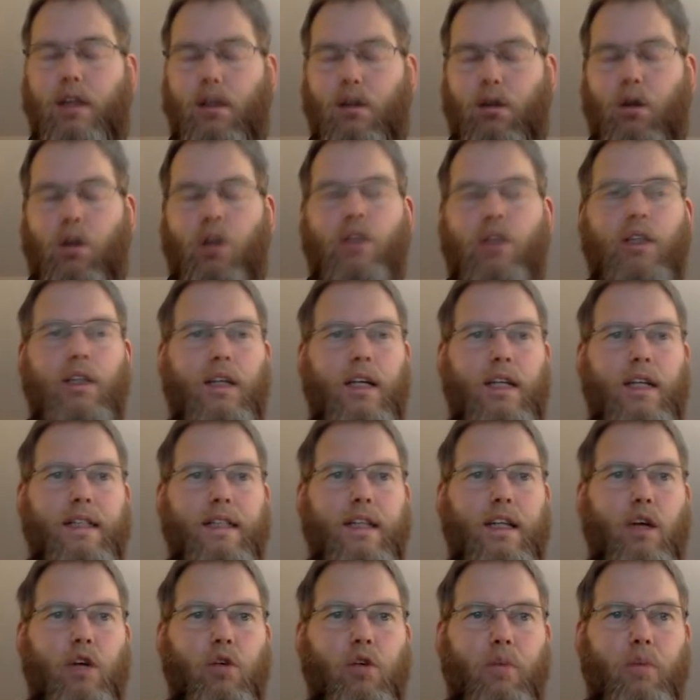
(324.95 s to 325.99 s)
Logic does
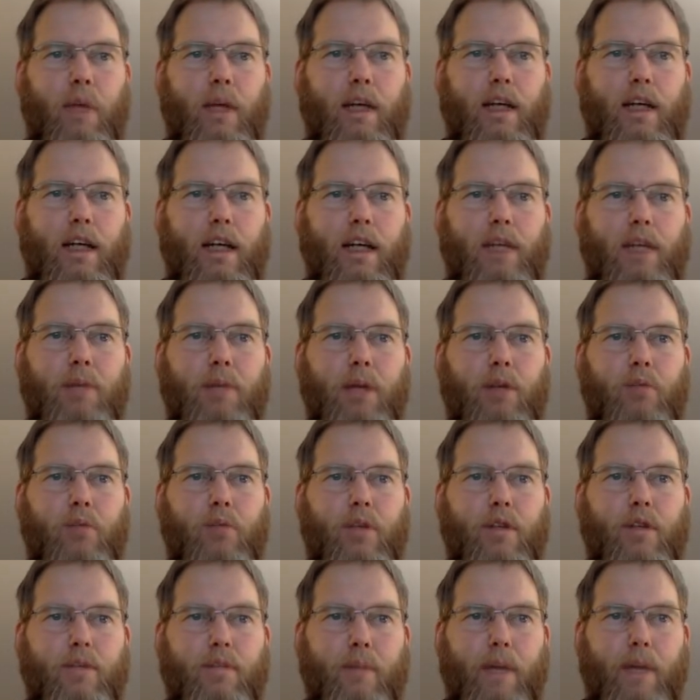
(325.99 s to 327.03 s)
it automatically, but
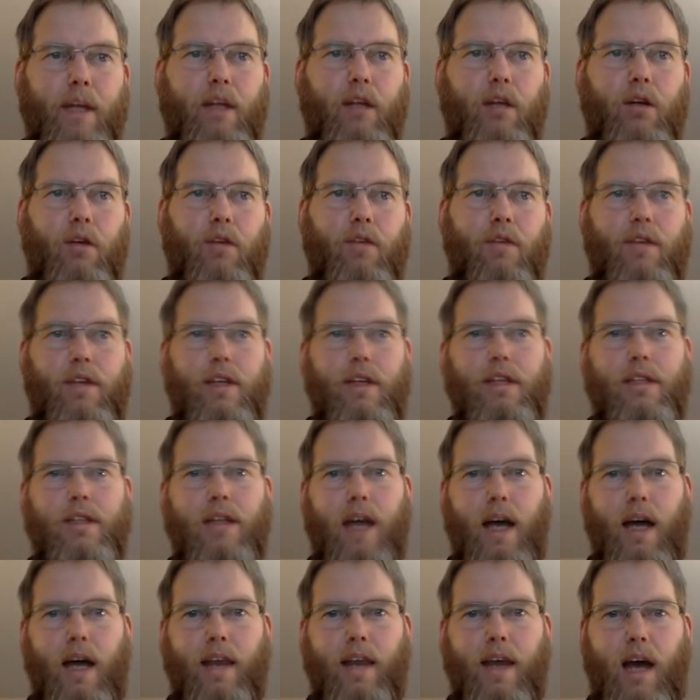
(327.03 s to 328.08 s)
with many of these
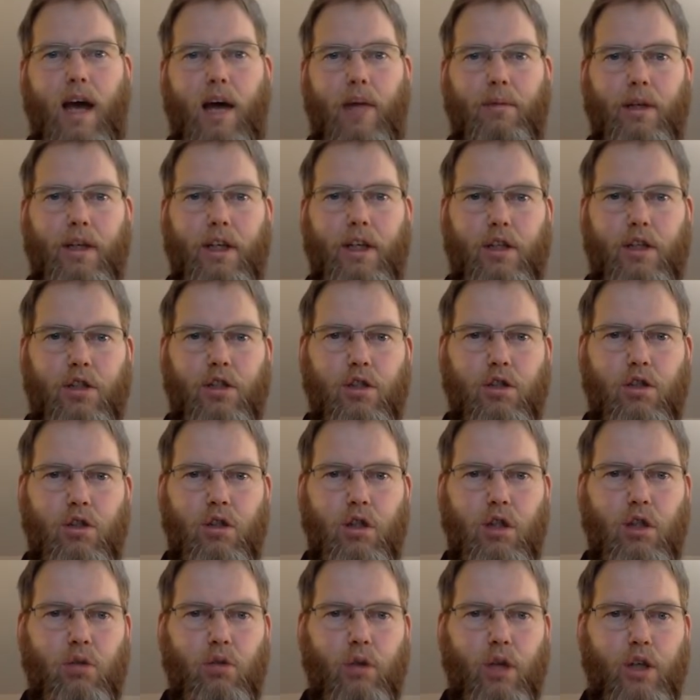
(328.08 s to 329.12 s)
other applications, you
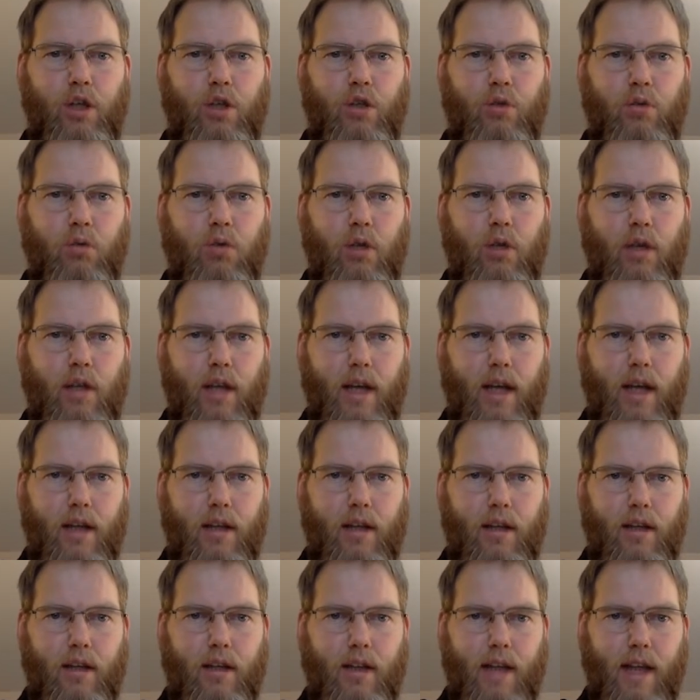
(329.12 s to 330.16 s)
need to ensure that
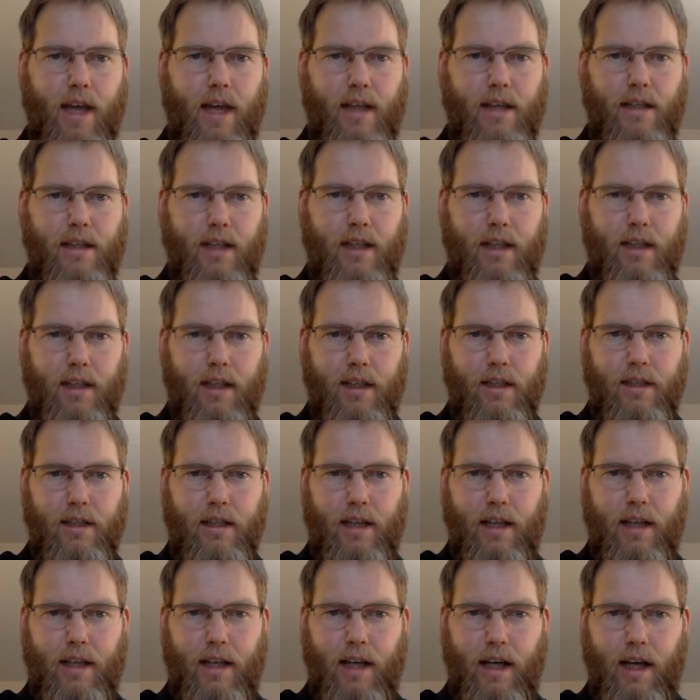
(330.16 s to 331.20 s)
in their settings
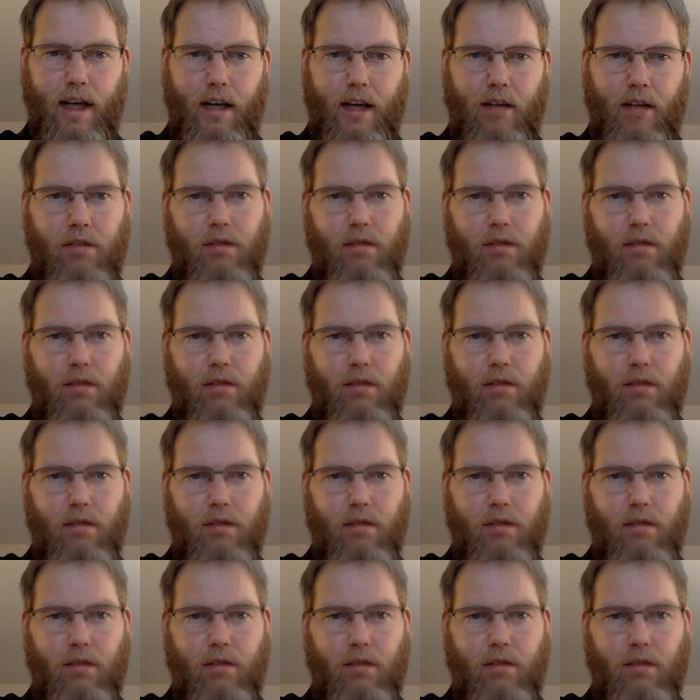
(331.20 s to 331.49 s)
under,